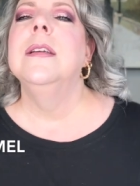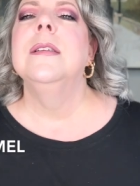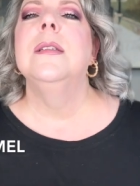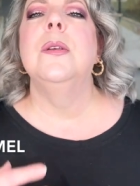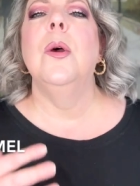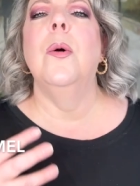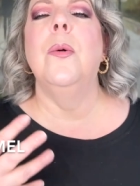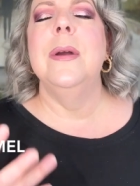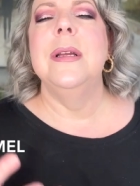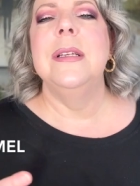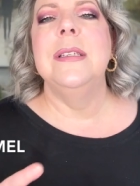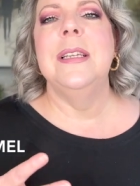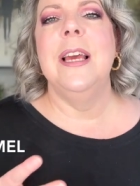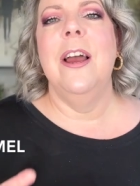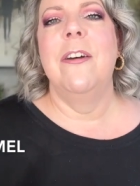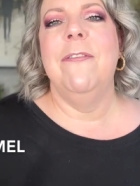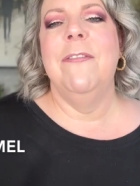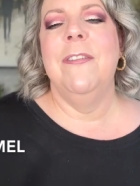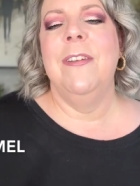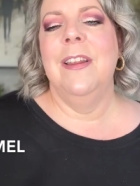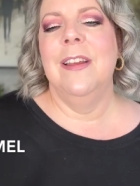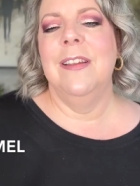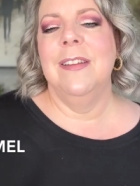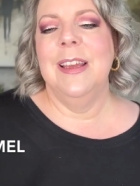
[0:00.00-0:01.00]
So it
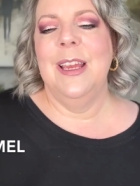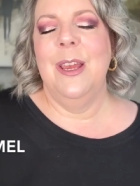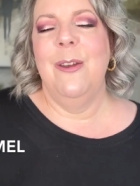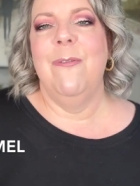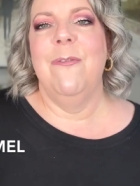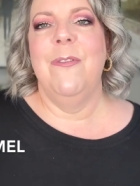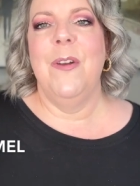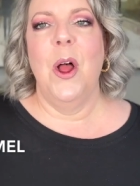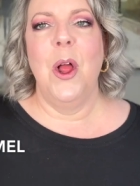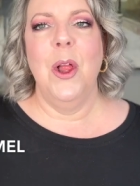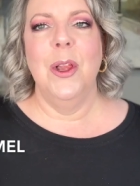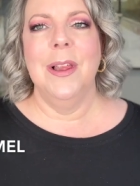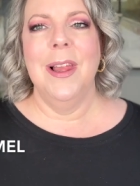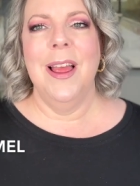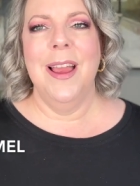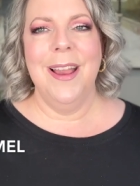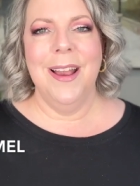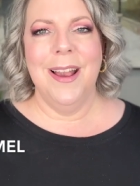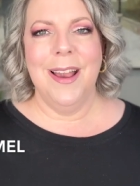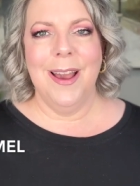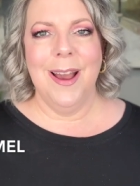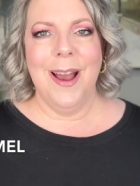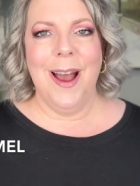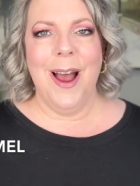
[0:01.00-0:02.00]
definitely felt
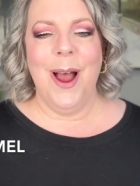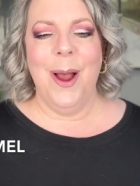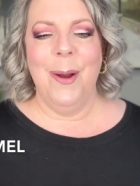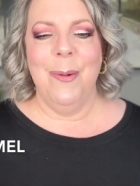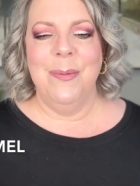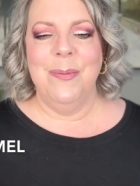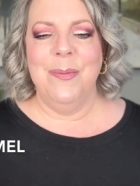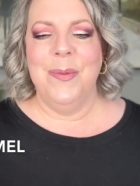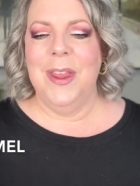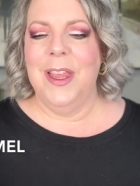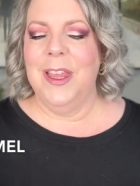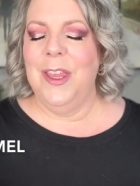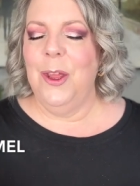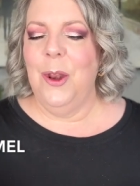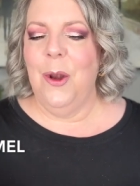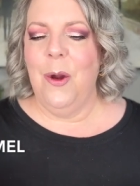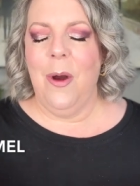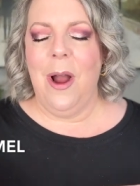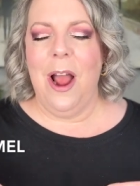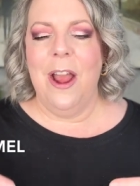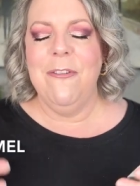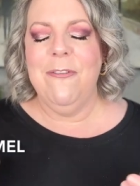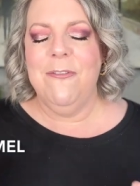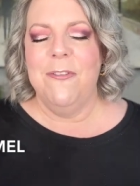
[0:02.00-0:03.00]
like, um, you know,
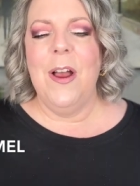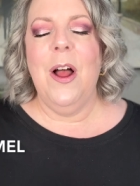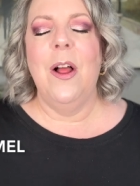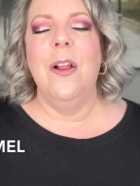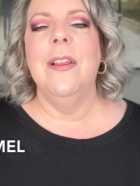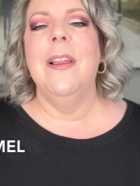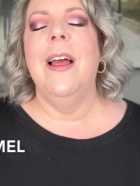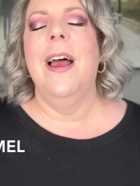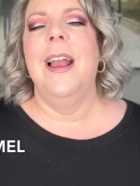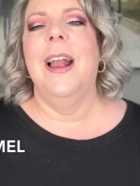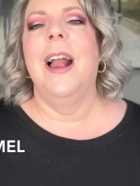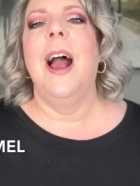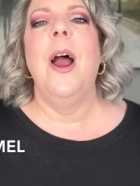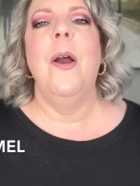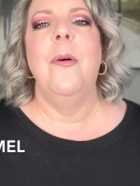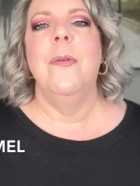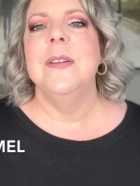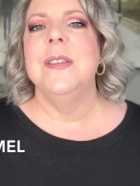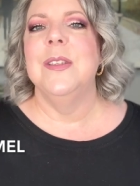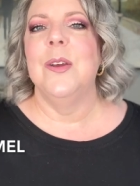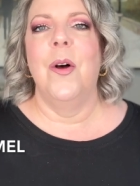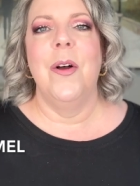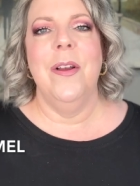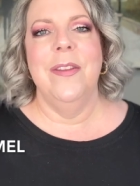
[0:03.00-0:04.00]
I felt like I
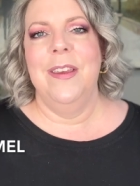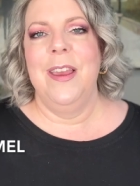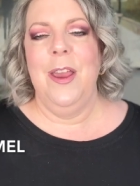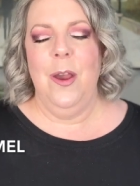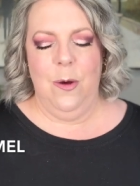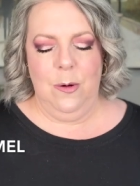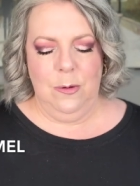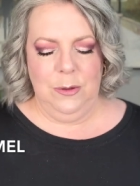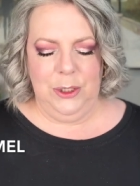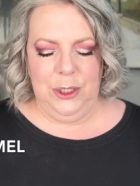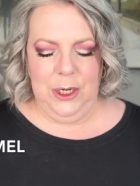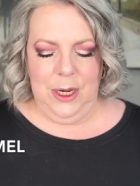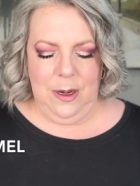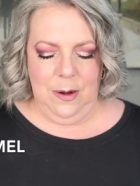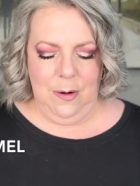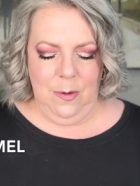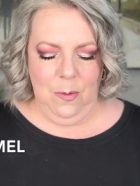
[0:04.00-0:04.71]
was on the ocean